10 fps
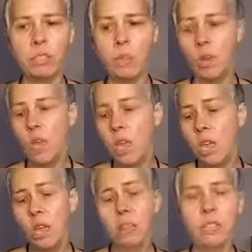So
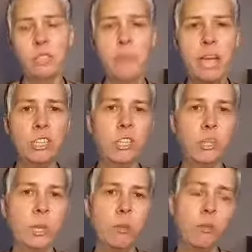let's imagine
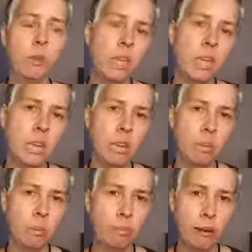you eat a really
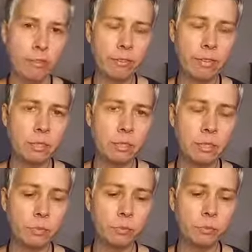unhealthy
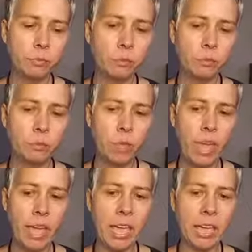breakfast,
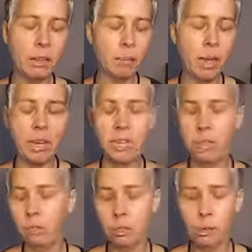okay, and the
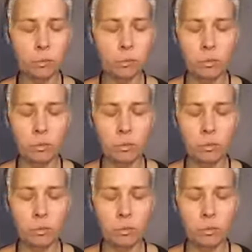body, you know,